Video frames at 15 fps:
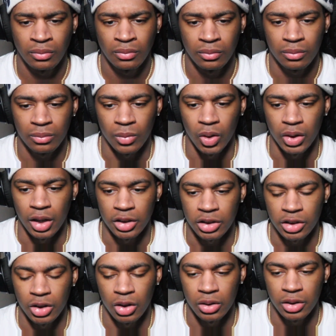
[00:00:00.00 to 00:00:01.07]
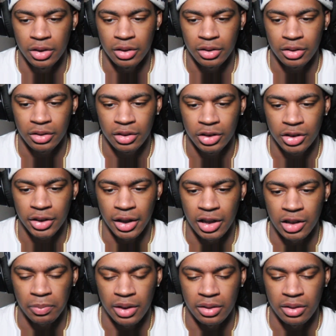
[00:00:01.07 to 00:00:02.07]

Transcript: Oh yeah, she does it. She changed places.